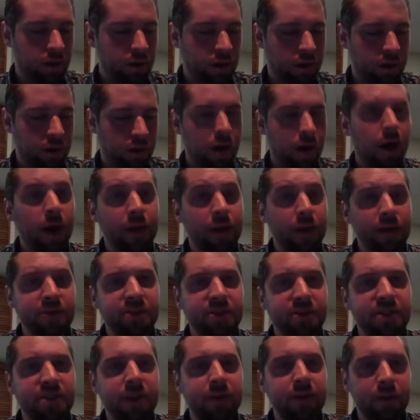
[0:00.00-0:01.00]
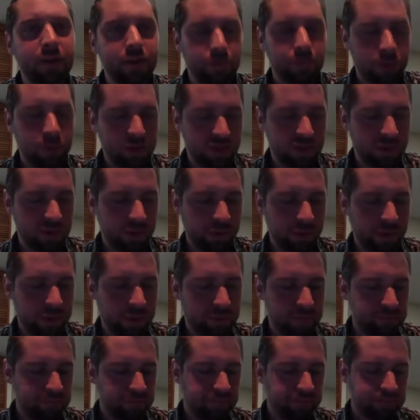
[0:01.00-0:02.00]
All right, the seventh principle
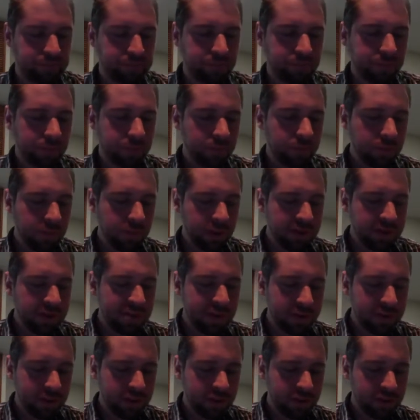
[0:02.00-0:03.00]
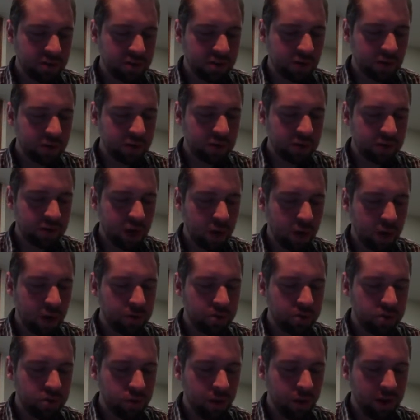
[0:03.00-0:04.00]
then. Seventh, conservatives are
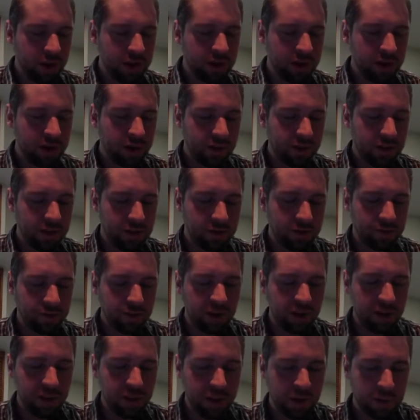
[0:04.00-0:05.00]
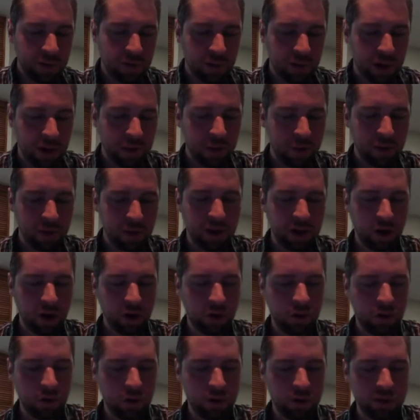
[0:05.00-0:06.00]
persuaded that freedom and property are
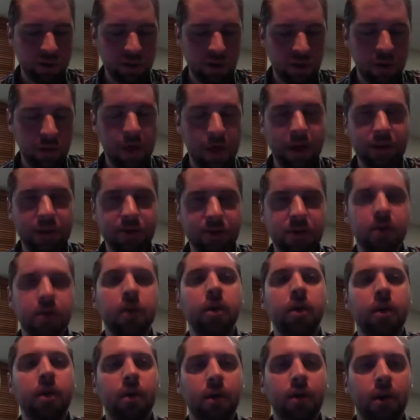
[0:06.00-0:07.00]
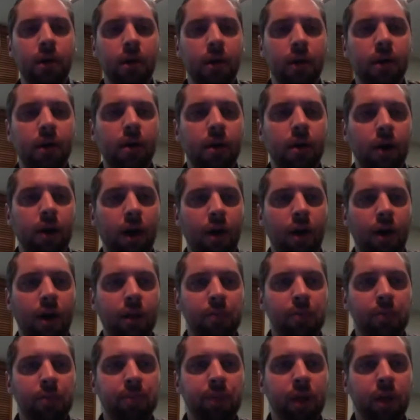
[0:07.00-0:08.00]
closely linked. All
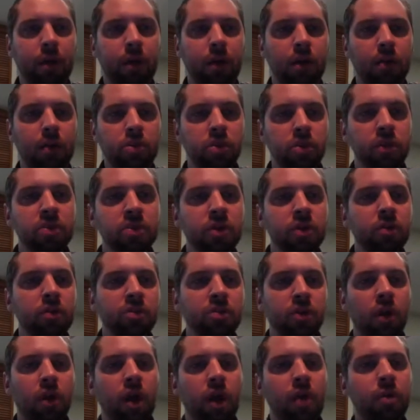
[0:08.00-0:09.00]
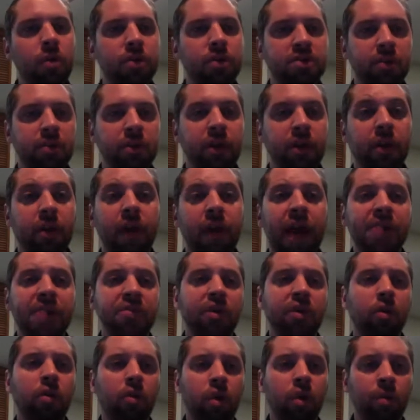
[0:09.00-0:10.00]
right, so this goes along with some of the
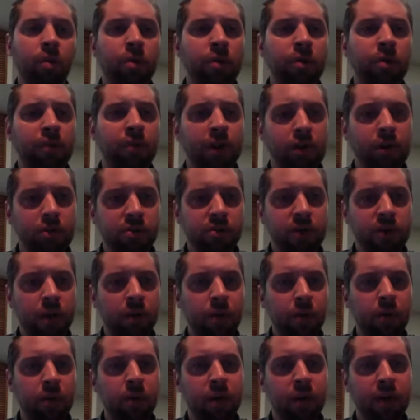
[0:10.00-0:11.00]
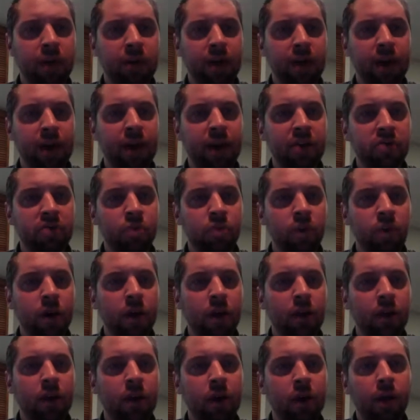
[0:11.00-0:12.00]
classical liberal thinkers that we looked at as
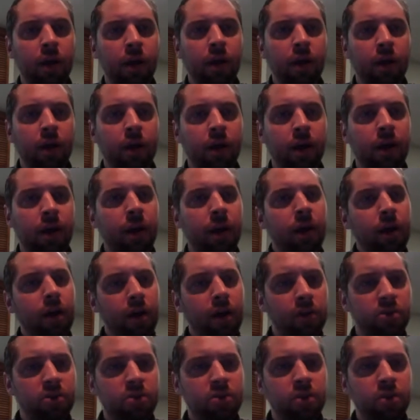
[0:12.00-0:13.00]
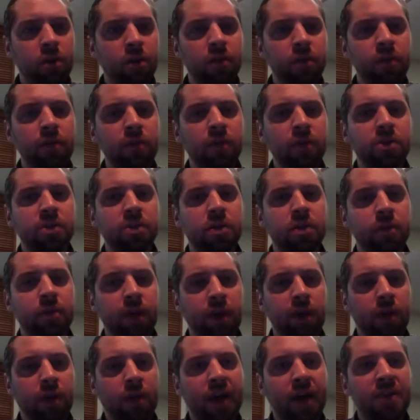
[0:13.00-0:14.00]
well. All right, conservatism
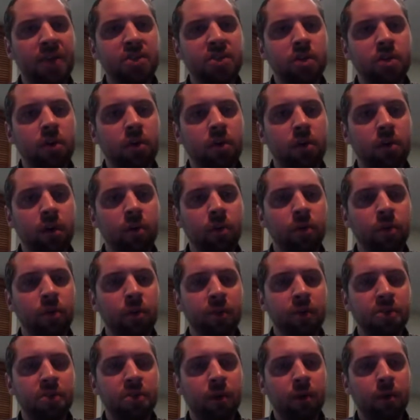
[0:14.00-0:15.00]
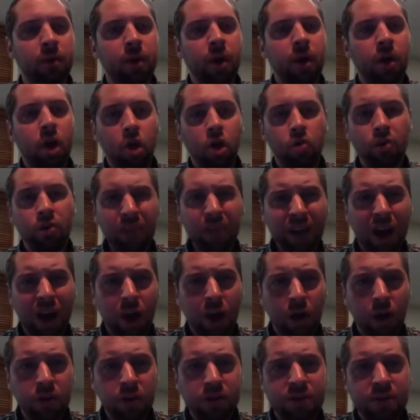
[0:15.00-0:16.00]
and classical liberalism really
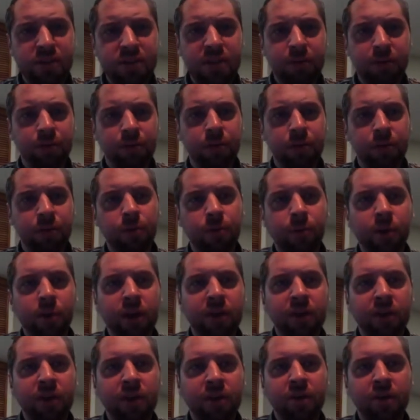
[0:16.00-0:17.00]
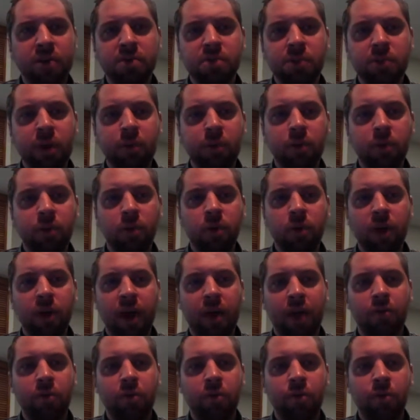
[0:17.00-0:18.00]
aren't as different from one another as people would
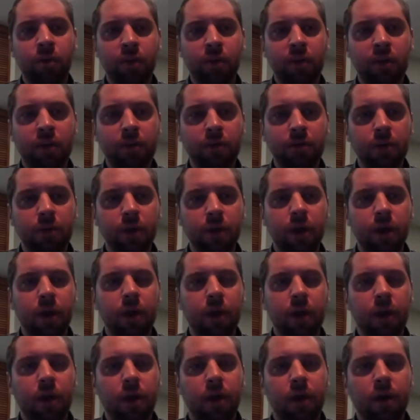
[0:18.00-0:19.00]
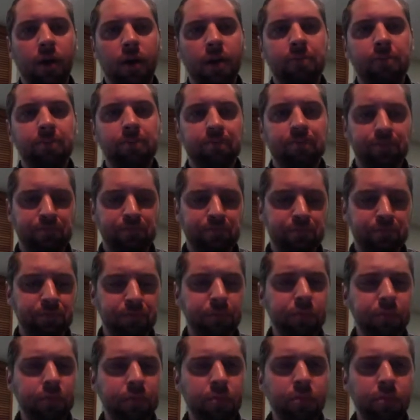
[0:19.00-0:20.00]
have you believe. All right,
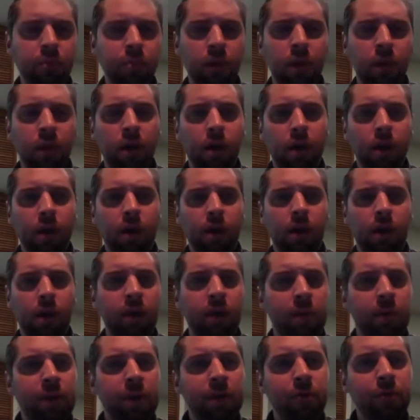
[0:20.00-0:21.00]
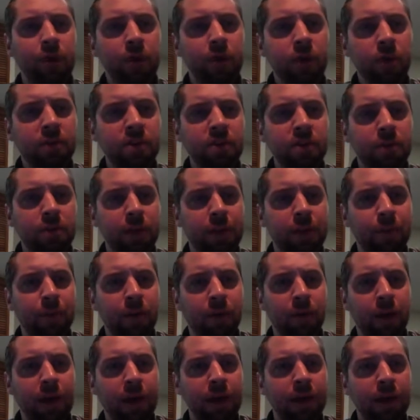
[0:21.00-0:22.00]
I mean, if we looked at people
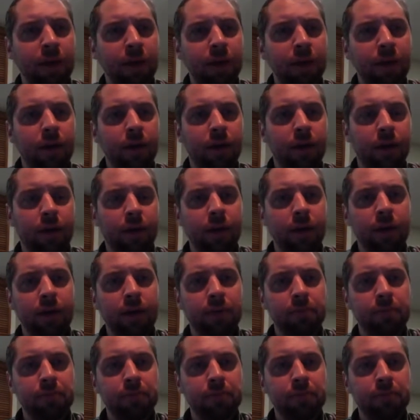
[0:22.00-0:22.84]
like the